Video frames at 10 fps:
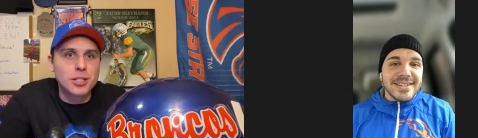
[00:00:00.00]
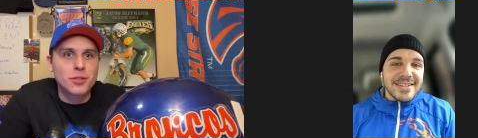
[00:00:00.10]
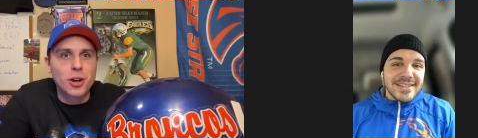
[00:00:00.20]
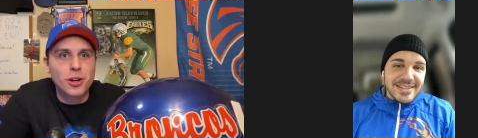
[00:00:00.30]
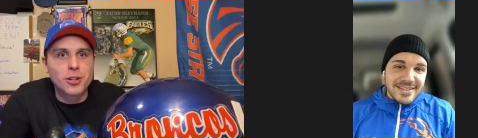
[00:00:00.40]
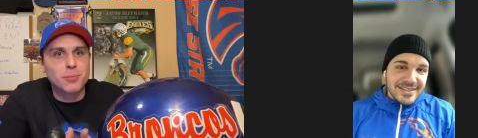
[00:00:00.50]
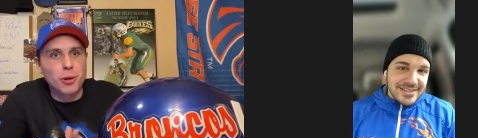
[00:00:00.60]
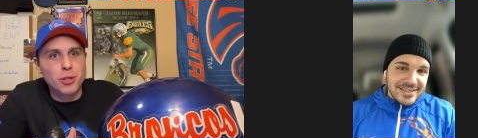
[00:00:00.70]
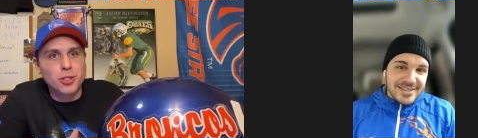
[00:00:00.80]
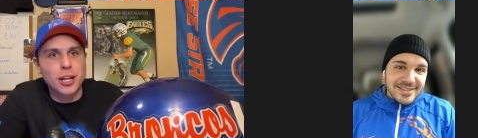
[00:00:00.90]
Speaker 1: as far as
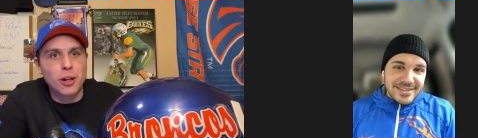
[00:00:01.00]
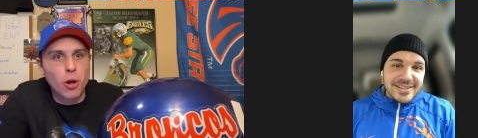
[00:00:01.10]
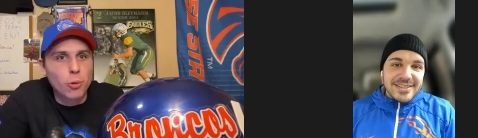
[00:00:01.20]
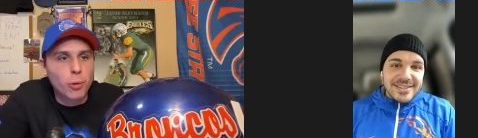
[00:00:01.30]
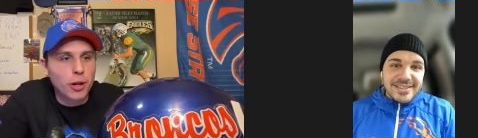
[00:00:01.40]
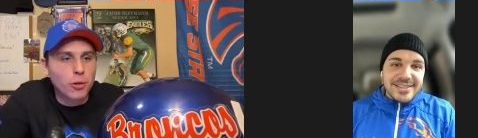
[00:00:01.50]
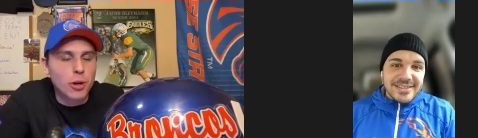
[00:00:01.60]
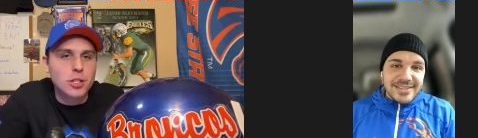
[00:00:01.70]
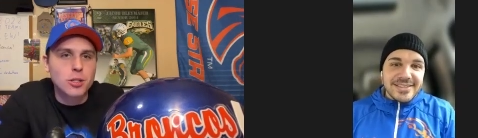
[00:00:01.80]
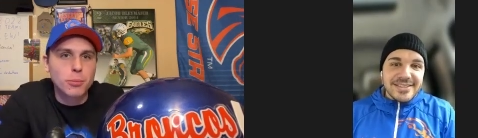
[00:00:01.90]
personnel all the way
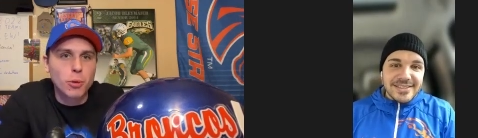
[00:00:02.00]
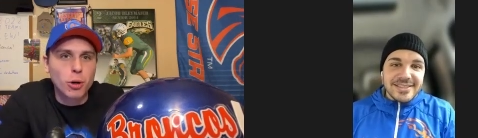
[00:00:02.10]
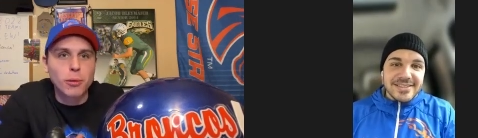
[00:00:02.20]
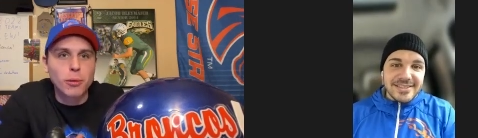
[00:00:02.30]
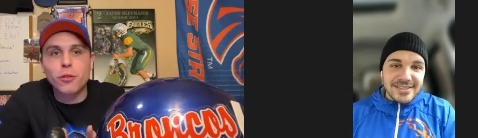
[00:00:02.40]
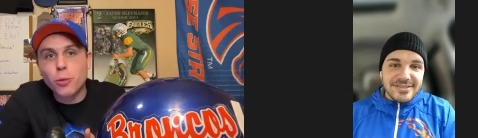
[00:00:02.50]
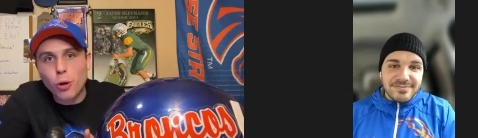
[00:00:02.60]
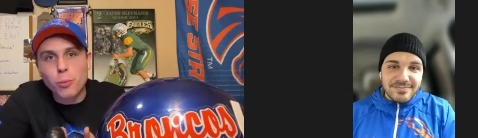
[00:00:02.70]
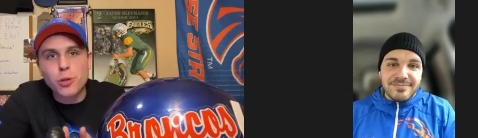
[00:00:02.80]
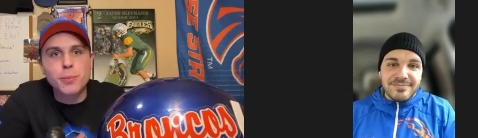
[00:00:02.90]
across the board. But from
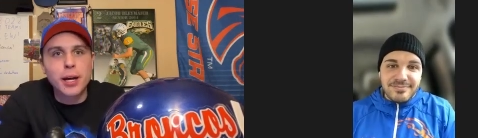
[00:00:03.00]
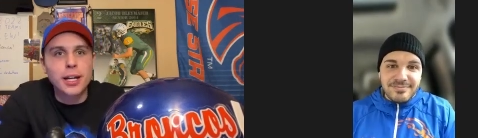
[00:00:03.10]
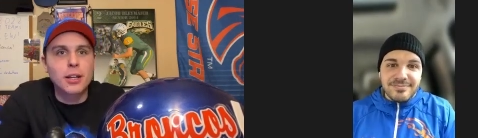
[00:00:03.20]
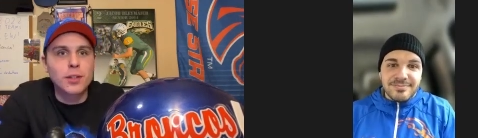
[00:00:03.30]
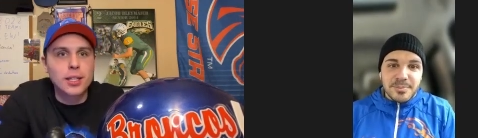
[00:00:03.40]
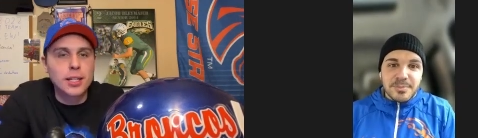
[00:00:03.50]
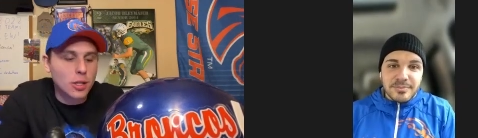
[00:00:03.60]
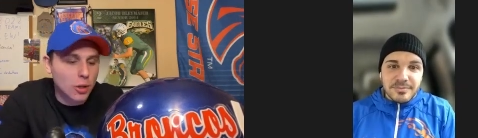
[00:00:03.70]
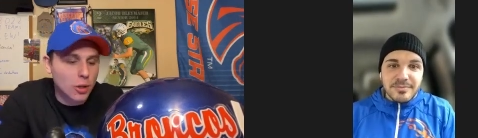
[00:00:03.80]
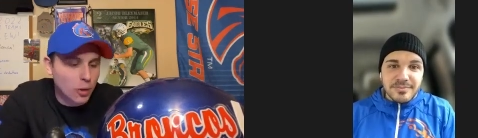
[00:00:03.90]
your perspective,
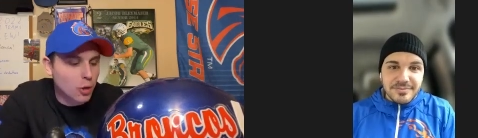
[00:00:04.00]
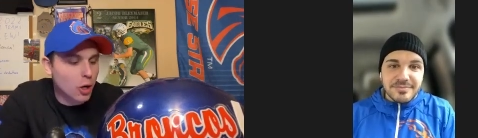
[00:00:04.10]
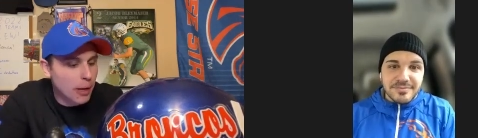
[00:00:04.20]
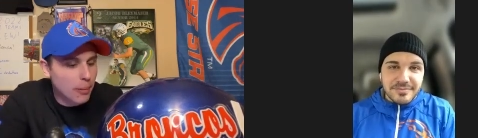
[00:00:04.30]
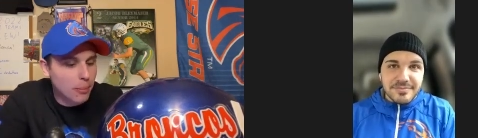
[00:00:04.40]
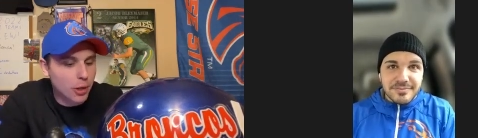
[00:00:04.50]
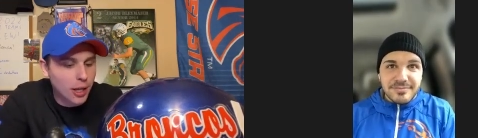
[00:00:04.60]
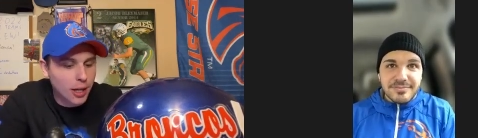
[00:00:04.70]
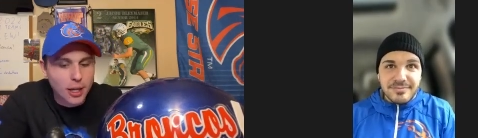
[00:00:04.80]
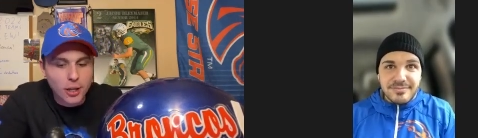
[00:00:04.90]
about
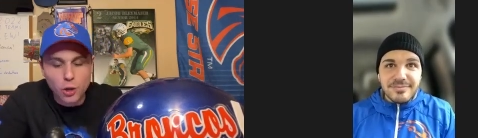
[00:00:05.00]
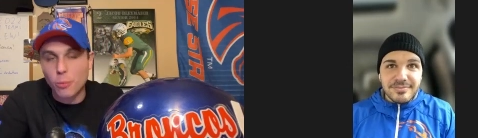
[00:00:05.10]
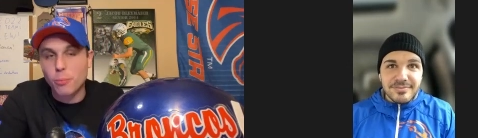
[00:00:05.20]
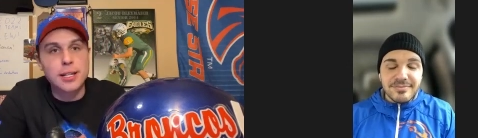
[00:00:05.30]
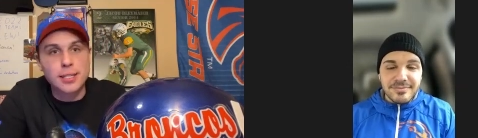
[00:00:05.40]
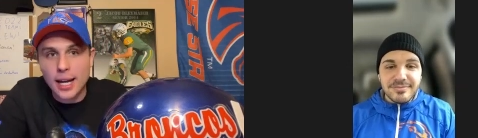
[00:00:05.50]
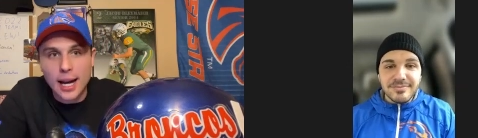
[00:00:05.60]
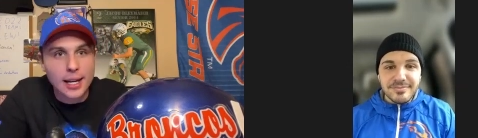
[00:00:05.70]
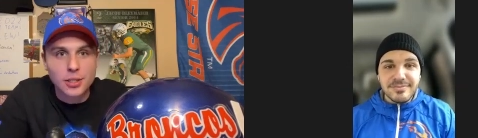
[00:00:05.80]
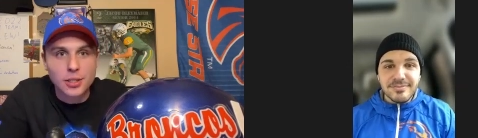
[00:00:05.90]
putting your best
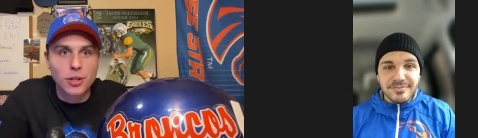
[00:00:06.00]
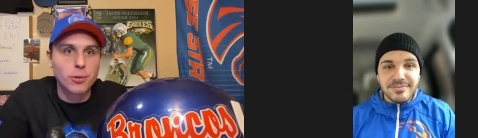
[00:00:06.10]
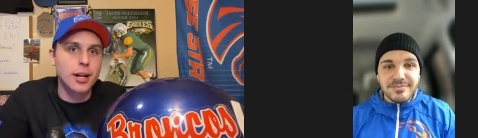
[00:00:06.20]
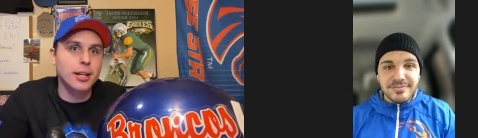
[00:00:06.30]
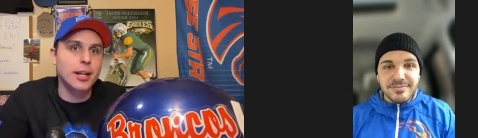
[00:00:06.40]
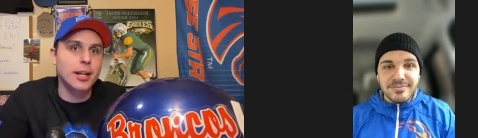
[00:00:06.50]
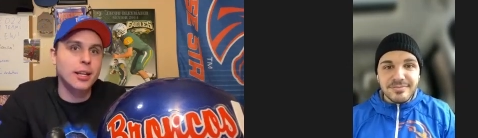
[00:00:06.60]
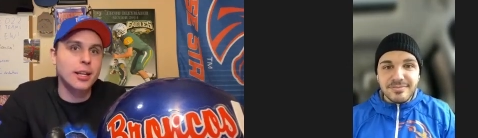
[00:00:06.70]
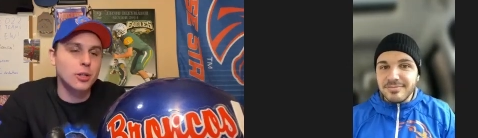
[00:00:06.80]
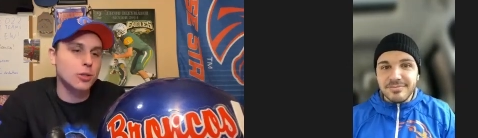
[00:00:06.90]
guys, you know, not you
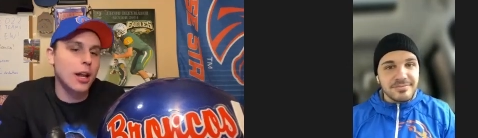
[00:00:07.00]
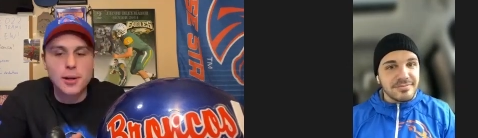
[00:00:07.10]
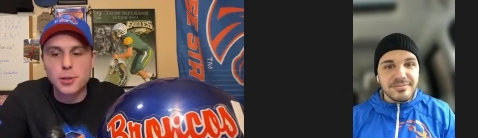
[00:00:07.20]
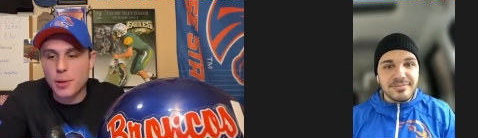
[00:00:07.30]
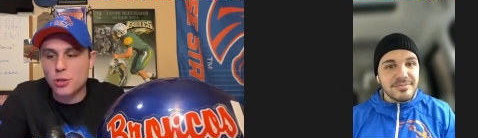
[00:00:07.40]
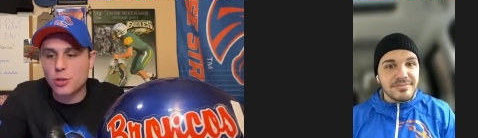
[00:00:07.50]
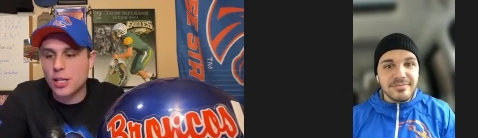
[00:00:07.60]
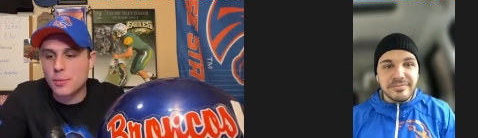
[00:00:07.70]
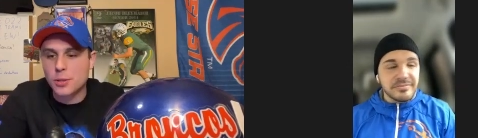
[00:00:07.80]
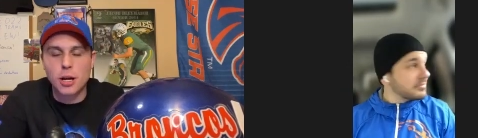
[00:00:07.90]
know, a lot of times special
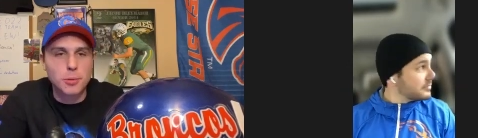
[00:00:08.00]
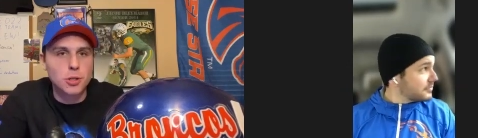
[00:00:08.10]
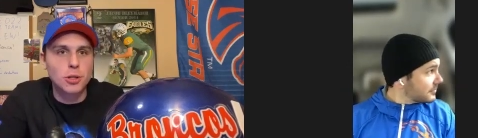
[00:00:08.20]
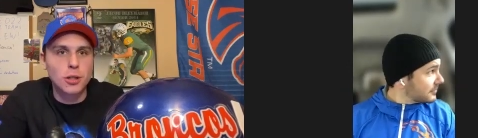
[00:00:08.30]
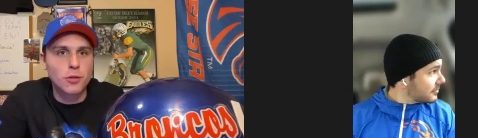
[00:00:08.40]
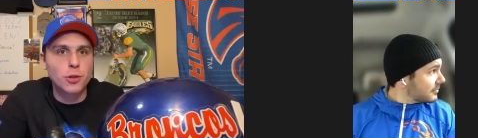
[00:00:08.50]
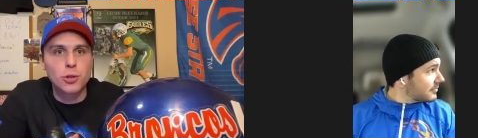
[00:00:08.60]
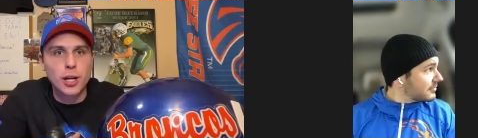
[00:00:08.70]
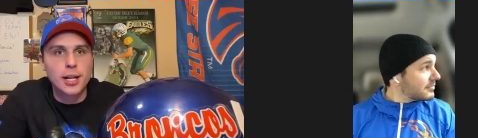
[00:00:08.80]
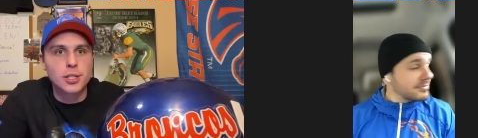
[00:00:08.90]
teams is an opportunity for
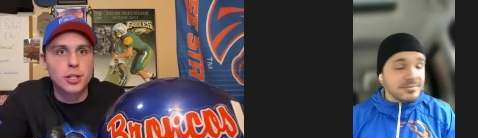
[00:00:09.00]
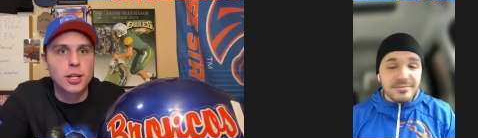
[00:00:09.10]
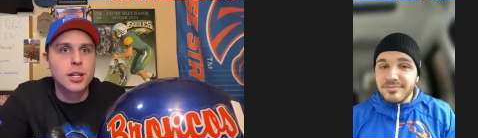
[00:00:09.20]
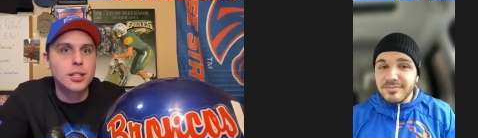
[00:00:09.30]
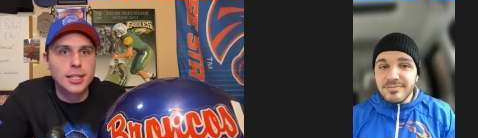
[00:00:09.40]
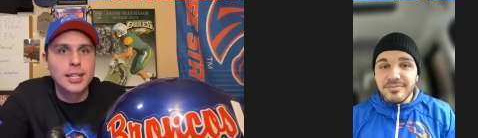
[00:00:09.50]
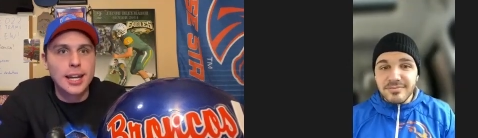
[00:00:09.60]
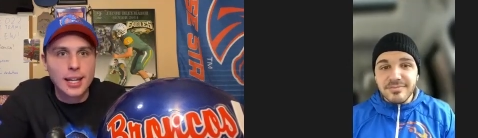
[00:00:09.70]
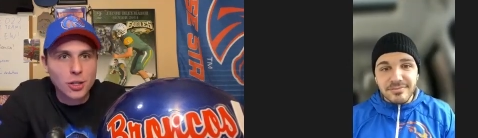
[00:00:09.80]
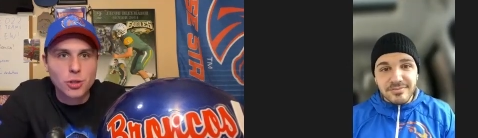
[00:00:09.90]
new guys to to get
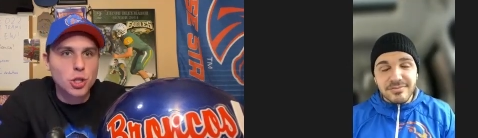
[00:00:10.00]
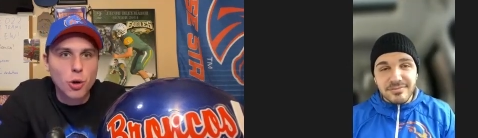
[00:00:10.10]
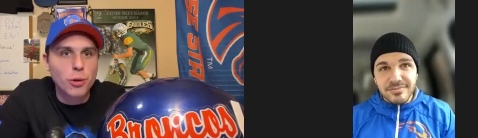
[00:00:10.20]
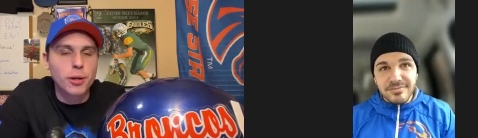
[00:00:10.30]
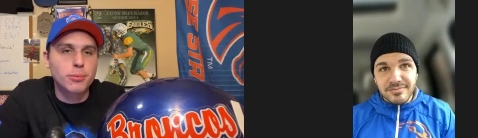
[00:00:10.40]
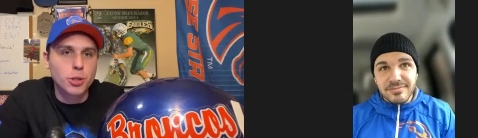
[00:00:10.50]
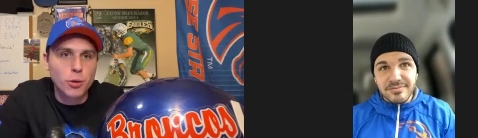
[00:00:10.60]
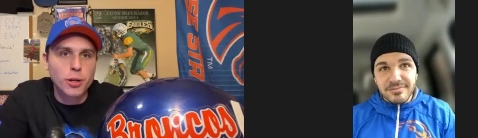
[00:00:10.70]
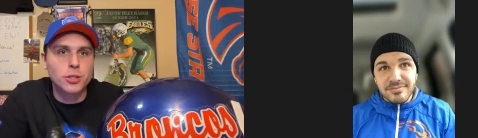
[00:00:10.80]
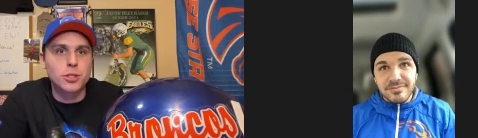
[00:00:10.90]
it, you show their
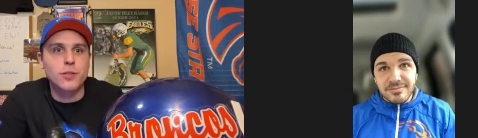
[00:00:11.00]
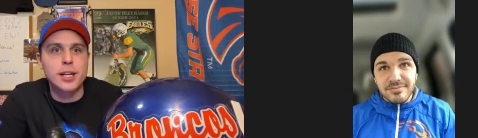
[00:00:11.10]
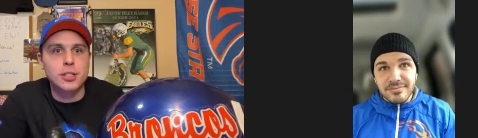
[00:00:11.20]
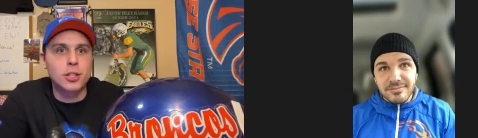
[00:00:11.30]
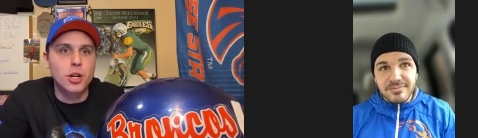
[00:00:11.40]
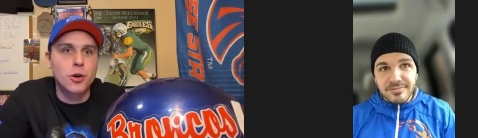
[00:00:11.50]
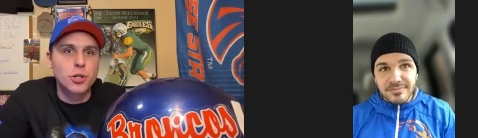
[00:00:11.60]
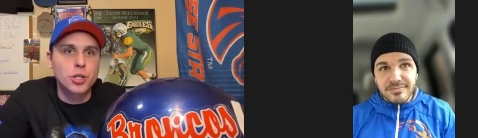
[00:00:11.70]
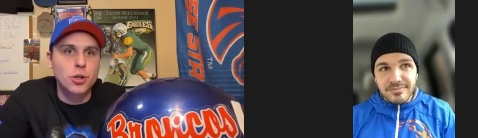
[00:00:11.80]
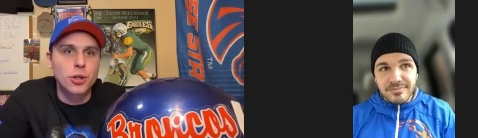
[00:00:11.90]
show their face to the
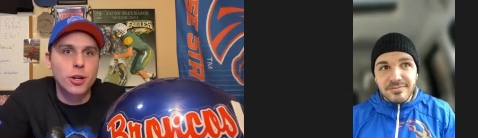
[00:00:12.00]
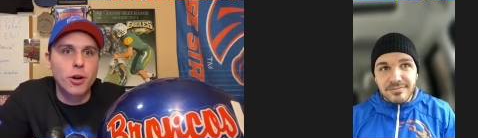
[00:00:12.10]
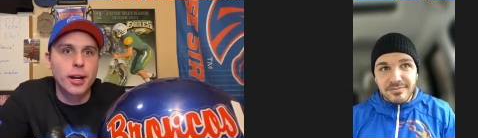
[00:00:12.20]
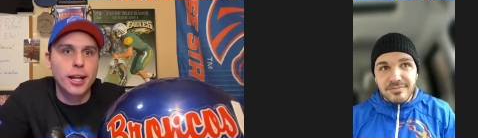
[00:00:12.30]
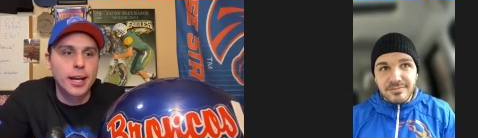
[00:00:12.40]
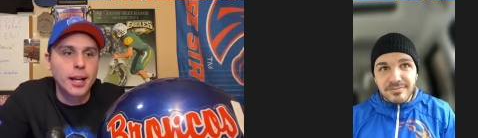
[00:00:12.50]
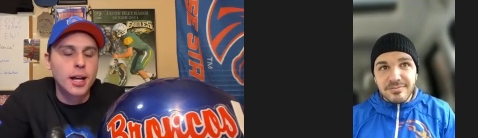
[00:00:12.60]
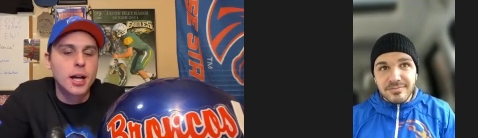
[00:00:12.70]
coach and show they can go out and hit.